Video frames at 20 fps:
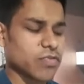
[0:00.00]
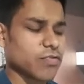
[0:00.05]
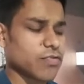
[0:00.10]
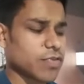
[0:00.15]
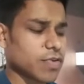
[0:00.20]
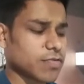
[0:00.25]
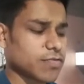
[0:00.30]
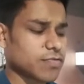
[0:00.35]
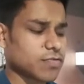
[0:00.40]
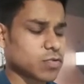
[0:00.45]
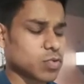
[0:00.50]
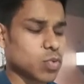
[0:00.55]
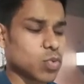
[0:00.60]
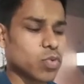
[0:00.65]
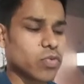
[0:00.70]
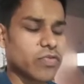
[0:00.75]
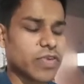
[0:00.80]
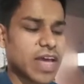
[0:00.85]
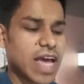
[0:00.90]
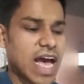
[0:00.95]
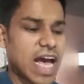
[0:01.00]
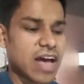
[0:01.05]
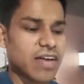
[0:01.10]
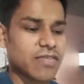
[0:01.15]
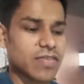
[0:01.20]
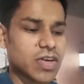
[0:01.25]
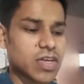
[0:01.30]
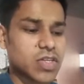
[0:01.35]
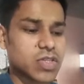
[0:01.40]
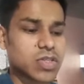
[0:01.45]
the fifth tool we
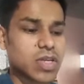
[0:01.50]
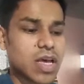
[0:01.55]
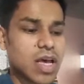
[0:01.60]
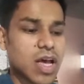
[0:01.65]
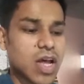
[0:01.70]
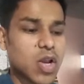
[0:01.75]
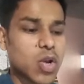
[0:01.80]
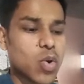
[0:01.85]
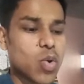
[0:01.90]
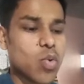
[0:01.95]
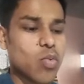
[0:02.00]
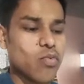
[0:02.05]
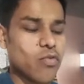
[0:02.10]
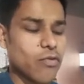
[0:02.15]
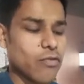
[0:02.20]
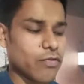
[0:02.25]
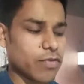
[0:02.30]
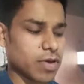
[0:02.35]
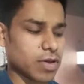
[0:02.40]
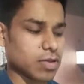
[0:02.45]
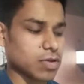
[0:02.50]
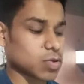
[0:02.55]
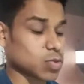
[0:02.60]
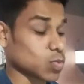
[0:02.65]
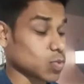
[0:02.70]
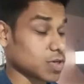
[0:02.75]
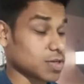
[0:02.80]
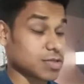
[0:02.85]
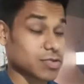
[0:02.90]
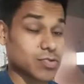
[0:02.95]
have is hello woofy
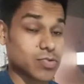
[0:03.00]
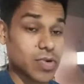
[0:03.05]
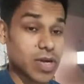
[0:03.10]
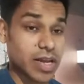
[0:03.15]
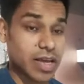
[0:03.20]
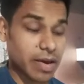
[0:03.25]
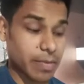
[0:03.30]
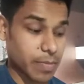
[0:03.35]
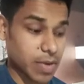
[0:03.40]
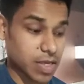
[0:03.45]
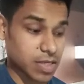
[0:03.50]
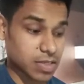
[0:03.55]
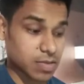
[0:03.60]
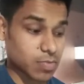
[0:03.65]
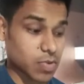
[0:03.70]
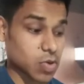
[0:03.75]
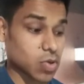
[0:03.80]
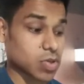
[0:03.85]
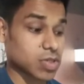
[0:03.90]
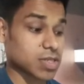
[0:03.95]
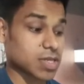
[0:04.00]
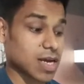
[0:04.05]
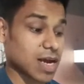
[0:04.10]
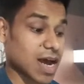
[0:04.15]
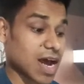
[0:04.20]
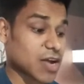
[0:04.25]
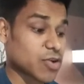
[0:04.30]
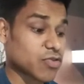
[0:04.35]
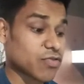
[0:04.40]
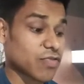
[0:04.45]
this one is really amazing because the
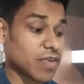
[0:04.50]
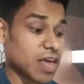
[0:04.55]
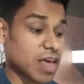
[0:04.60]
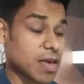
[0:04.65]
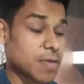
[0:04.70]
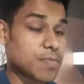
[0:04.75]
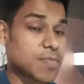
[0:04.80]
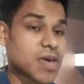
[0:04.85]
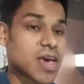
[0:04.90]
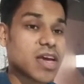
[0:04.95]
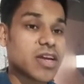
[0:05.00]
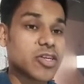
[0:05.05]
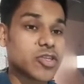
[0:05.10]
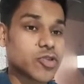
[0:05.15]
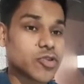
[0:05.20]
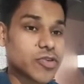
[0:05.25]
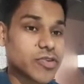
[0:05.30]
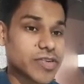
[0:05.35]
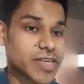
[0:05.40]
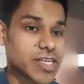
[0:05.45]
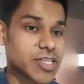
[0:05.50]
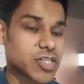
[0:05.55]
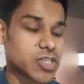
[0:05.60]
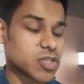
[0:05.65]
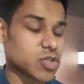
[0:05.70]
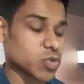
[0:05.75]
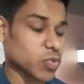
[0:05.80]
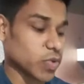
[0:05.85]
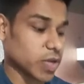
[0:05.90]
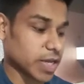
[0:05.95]
kind of api
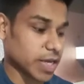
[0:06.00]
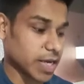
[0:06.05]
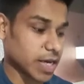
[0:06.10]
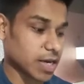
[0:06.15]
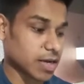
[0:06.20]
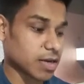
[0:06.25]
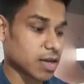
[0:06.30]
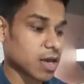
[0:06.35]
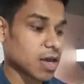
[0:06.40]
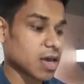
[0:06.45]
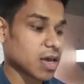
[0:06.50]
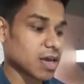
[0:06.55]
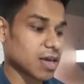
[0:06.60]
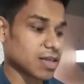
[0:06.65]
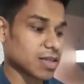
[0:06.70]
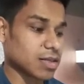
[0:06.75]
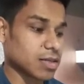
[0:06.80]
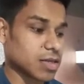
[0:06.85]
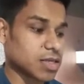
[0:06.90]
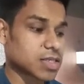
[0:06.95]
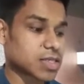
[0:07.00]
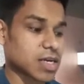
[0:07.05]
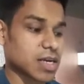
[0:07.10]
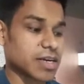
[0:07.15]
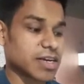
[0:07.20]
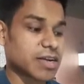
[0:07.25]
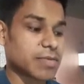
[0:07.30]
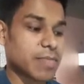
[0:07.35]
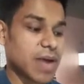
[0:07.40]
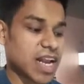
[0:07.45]
integration you will get in this
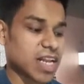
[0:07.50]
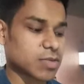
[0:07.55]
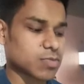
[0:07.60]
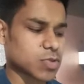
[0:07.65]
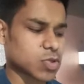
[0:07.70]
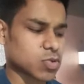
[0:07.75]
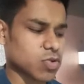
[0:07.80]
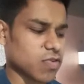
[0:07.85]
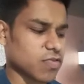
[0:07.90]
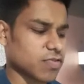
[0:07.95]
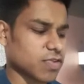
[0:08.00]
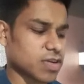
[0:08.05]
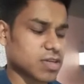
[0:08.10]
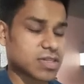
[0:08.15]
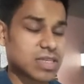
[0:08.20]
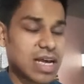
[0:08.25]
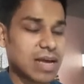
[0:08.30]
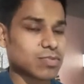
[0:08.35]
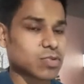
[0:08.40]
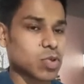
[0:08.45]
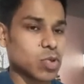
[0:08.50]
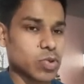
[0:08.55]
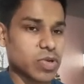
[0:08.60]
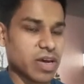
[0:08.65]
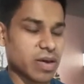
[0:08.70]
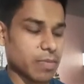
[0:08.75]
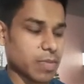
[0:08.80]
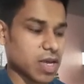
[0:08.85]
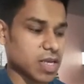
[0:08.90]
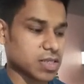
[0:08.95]
content management software is
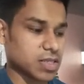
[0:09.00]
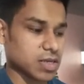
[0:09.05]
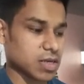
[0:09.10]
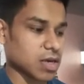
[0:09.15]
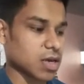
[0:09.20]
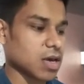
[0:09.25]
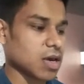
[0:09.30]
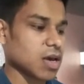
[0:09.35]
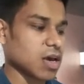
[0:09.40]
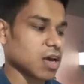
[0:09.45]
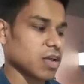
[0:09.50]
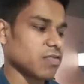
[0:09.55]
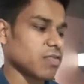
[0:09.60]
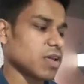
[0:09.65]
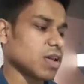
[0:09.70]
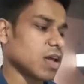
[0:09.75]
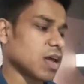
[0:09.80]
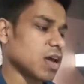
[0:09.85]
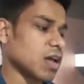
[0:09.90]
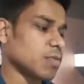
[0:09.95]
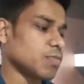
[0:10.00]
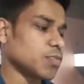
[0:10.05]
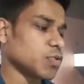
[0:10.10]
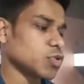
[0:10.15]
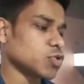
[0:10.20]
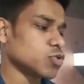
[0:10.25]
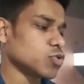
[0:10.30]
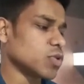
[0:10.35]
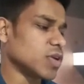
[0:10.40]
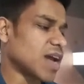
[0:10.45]
absolutely amazing it will help
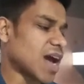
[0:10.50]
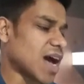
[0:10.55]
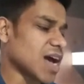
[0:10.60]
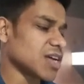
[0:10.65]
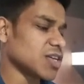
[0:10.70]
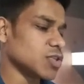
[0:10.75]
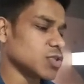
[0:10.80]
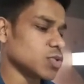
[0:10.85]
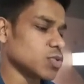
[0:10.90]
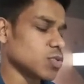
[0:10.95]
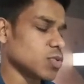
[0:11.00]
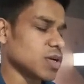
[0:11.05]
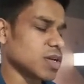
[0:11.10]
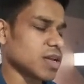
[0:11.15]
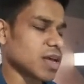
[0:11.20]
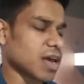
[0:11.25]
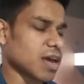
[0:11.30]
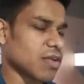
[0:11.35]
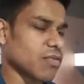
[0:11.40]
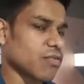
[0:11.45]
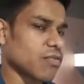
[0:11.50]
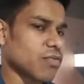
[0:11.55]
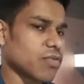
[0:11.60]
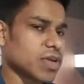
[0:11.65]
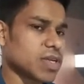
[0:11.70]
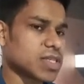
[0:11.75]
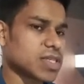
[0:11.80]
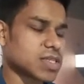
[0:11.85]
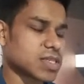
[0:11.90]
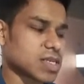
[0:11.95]
you to guide you in
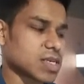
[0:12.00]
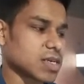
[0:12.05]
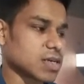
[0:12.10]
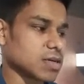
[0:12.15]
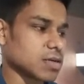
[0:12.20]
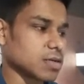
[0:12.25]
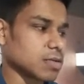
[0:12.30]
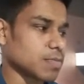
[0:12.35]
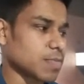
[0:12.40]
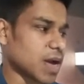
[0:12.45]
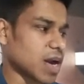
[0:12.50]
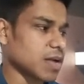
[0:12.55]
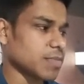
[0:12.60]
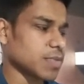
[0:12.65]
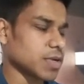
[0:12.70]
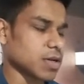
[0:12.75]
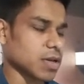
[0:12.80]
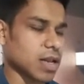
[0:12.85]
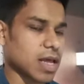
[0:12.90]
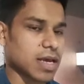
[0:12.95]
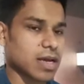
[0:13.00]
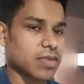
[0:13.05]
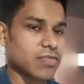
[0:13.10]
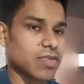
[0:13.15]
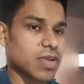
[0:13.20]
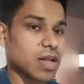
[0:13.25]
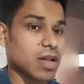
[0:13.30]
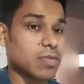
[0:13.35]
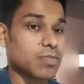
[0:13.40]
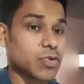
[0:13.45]
every single parameter like it
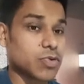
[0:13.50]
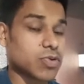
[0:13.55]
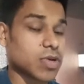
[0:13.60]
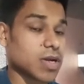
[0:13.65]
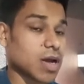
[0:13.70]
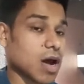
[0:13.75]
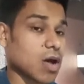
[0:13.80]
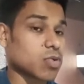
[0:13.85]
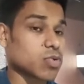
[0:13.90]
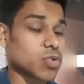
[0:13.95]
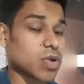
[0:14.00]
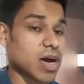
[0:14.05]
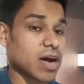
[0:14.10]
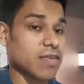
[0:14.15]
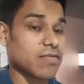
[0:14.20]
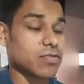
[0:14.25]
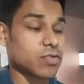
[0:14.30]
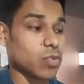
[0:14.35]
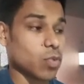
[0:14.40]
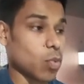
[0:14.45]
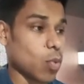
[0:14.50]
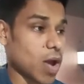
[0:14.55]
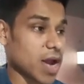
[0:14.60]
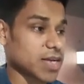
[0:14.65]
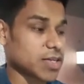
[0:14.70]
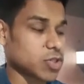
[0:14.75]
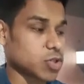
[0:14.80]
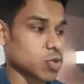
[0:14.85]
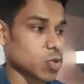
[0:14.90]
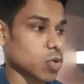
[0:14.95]
will help you that how you have to
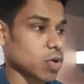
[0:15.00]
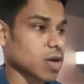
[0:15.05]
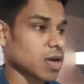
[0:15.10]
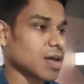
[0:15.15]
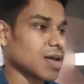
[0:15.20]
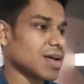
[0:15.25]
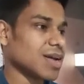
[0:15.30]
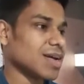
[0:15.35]
write your